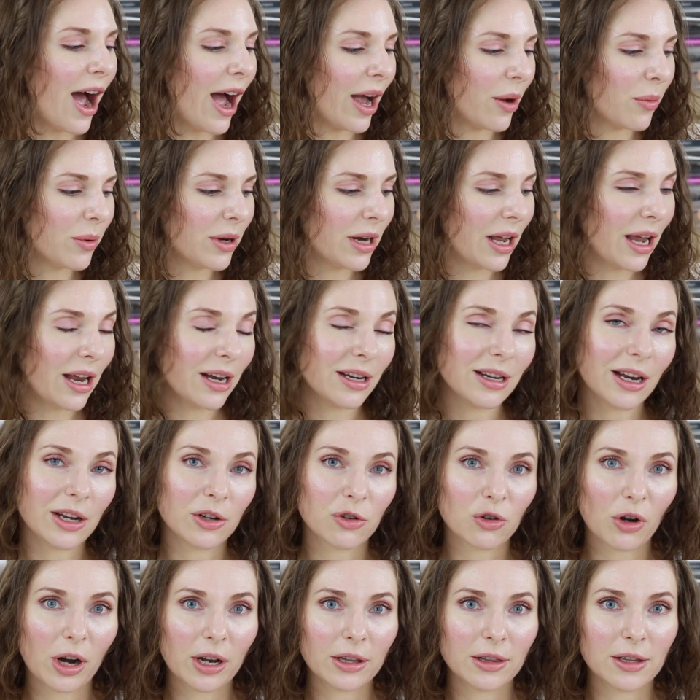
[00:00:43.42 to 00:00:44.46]
I went ahead and I
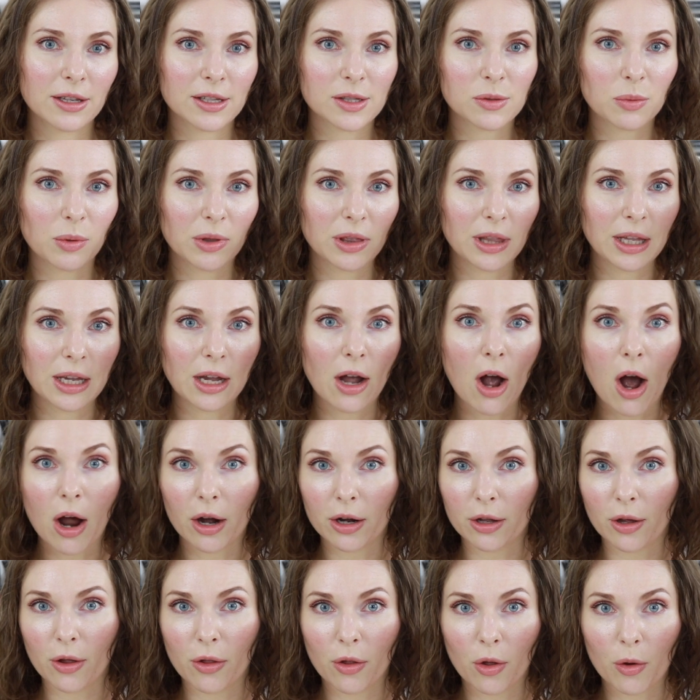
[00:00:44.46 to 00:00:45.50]
tried this with the Got
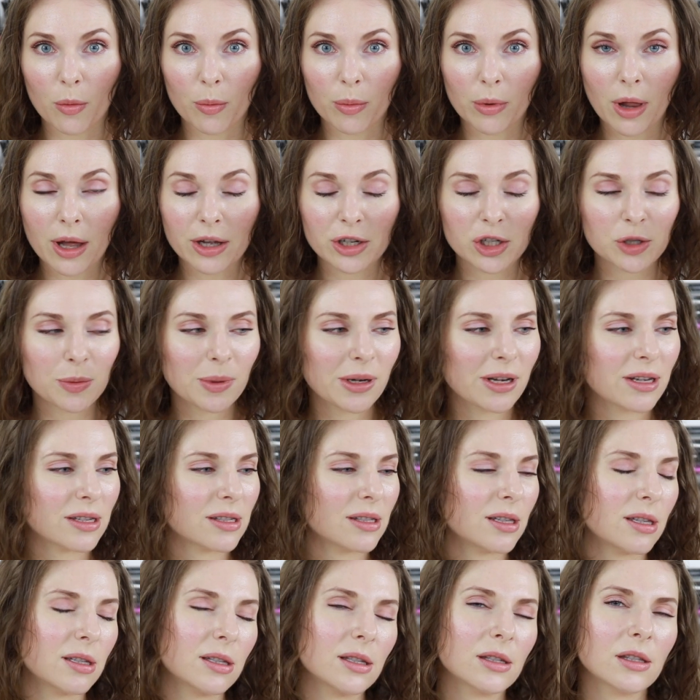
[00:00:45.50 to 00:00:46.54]
It Glow blush because
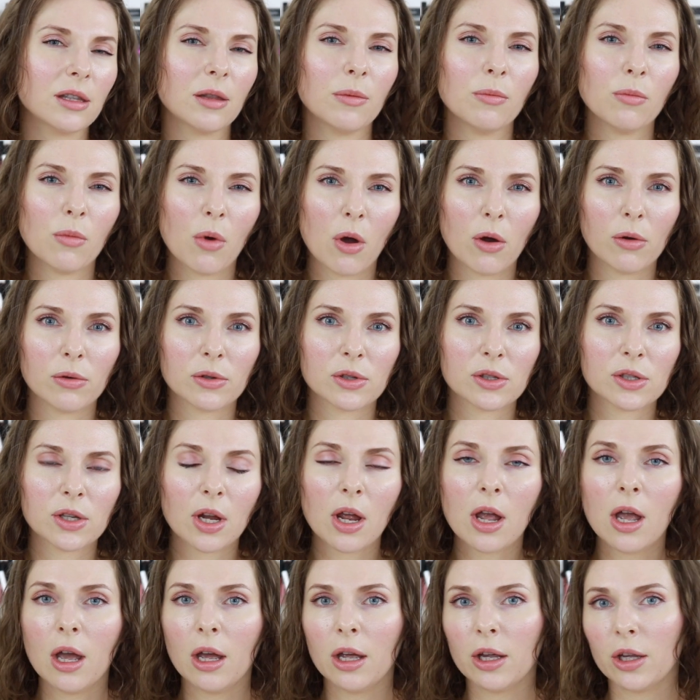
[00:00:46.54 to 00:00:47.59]
this is the most
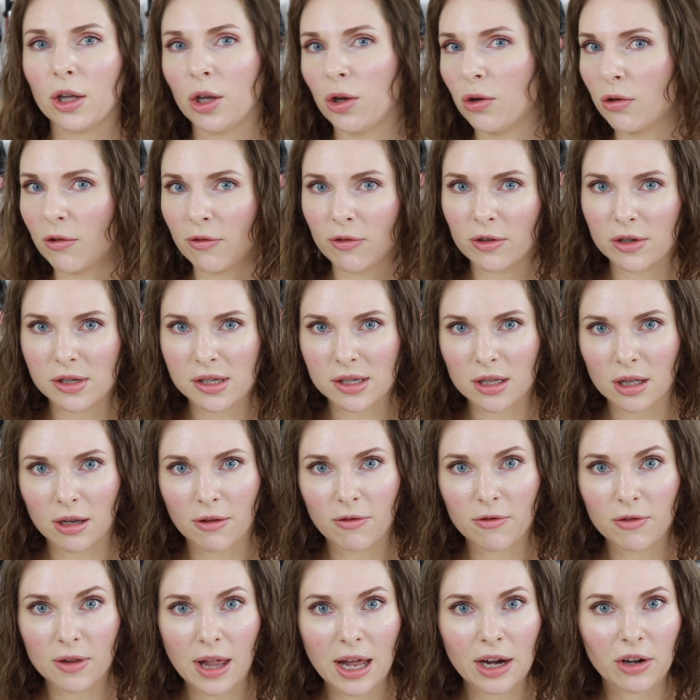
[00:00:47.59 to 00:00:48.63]
universally
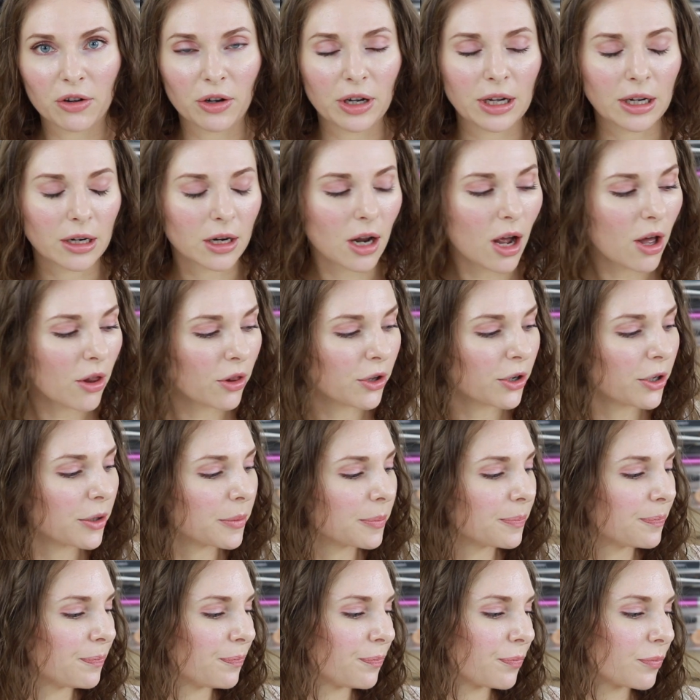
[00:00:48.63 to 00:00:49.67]
flattering
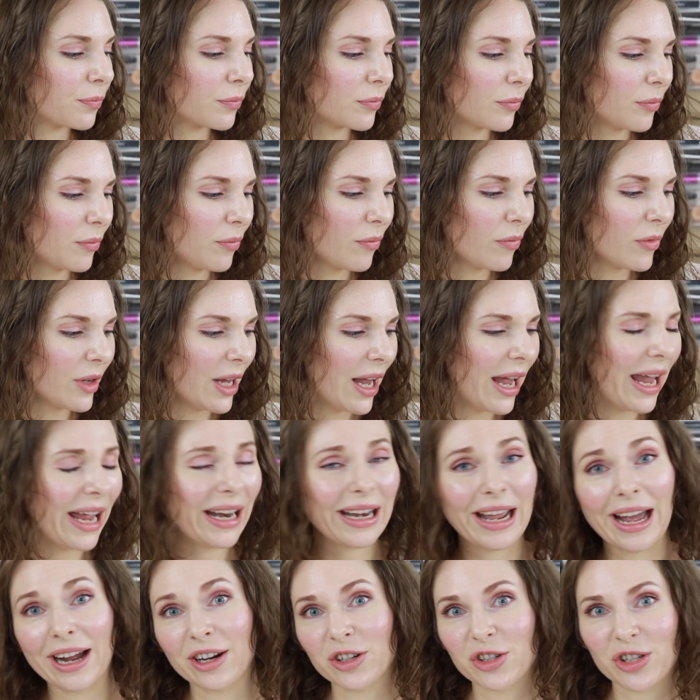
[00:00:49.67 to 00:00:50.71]
color,
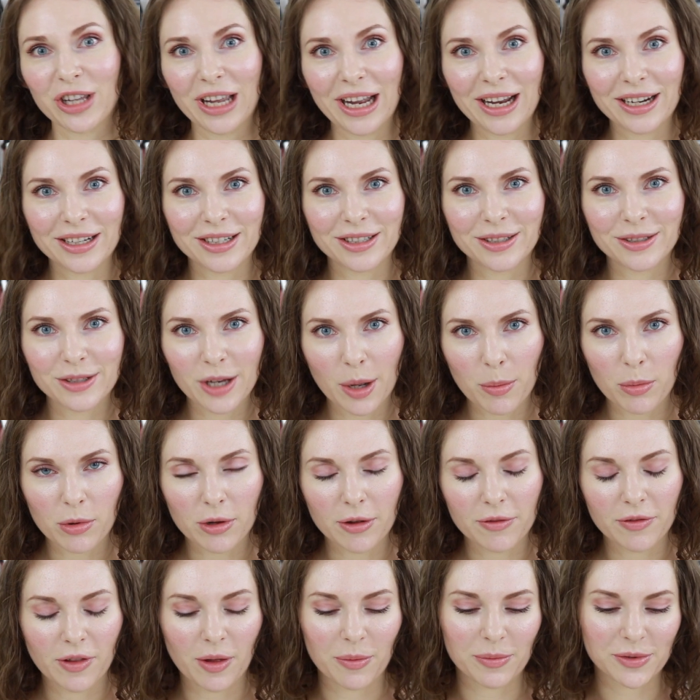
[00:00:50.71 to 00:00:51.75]
and I actually had double
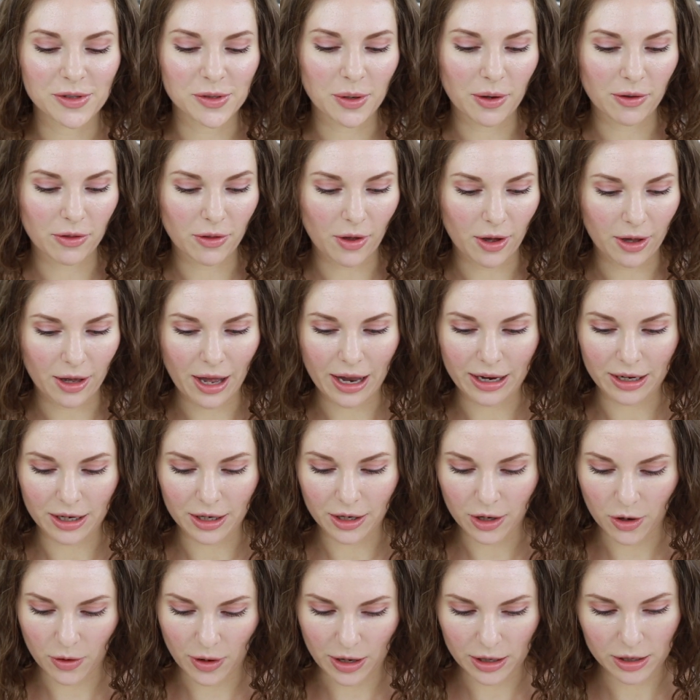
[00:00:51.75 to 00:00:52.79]
of them, so I thought I
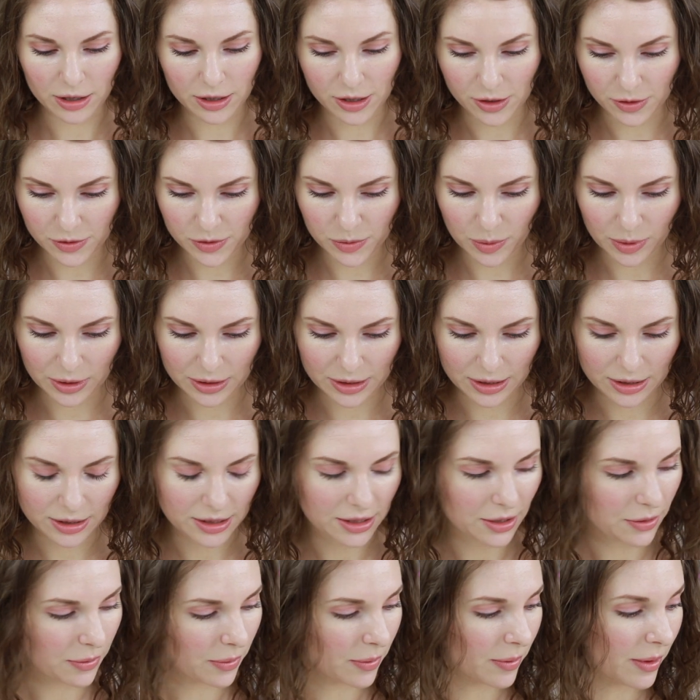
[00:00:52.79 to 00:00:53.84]
could go ahead and use one
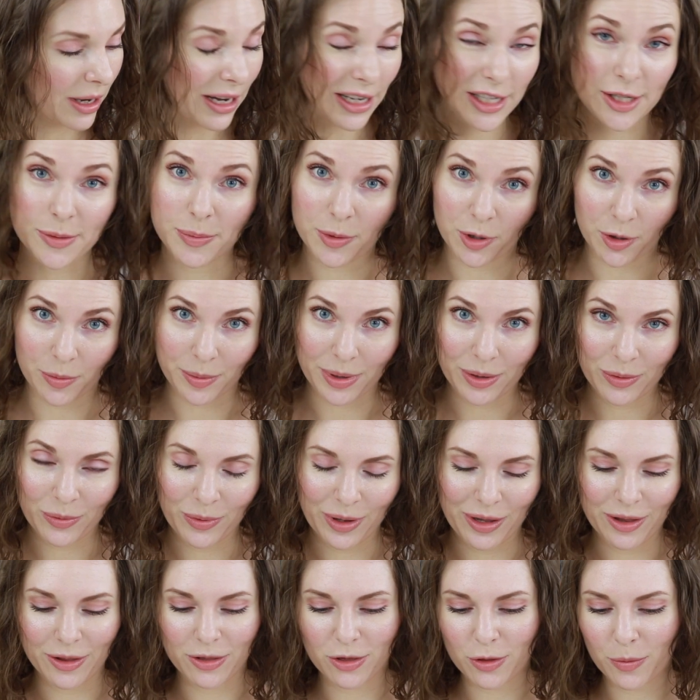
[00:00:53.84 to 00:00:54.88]
to experiment
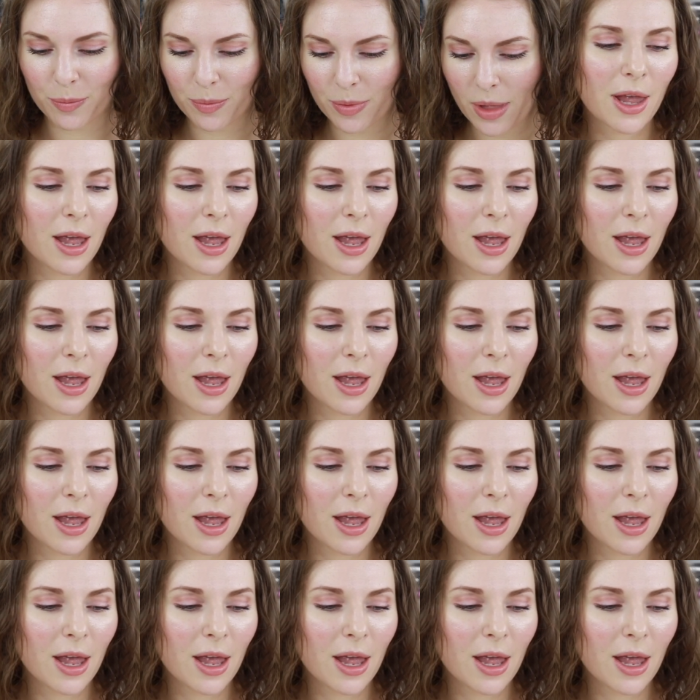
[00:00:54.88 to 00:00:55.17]
with.